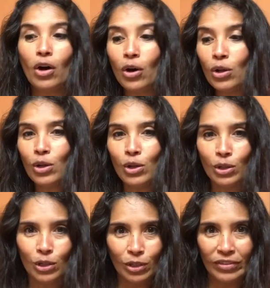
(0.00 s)

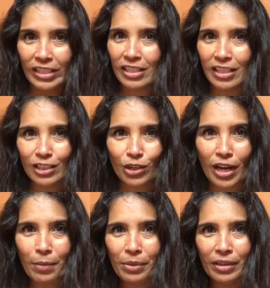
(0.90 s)
all of these things are
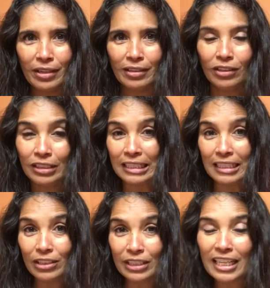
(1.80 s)
happening. All these
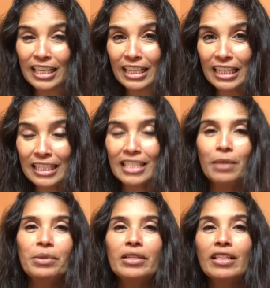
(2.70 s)
little tiny things
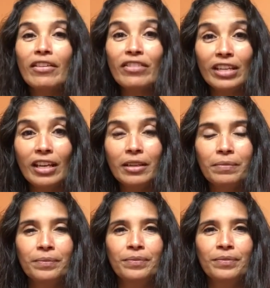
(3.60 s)
happening every day
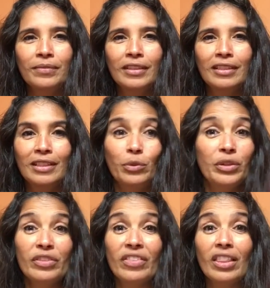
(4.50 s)
that we
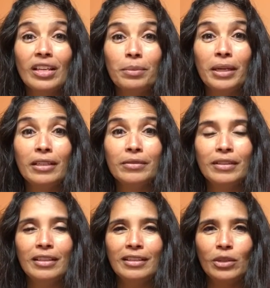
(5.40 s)
don't even think about
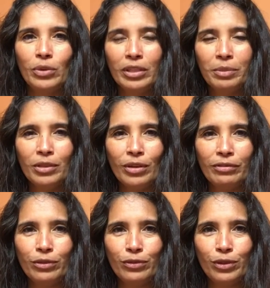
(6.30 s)
that we could be
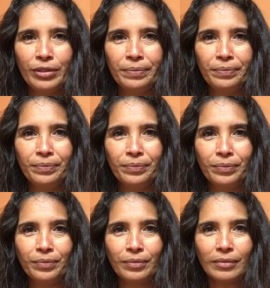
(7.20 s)
grateful for.
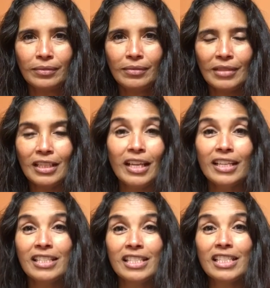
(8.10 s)
Like
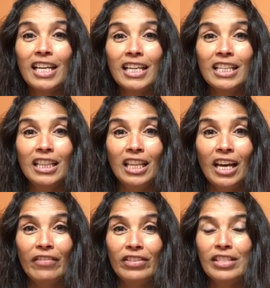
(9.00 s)
it's like
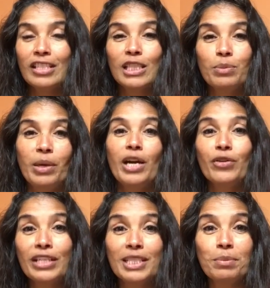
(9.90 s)
life is
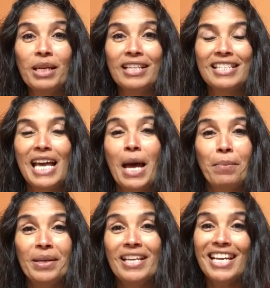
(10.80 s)
conspiring to make us
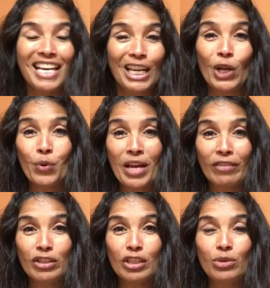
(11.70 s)
happy. And all we
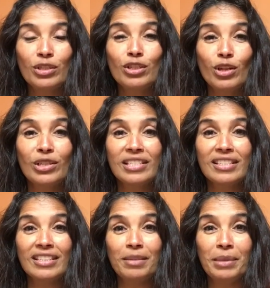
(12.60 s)
have to do is notice
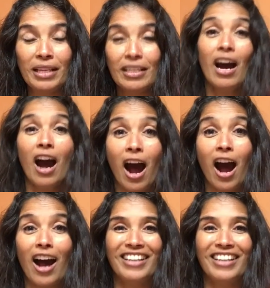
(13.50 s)
it and be like, oh,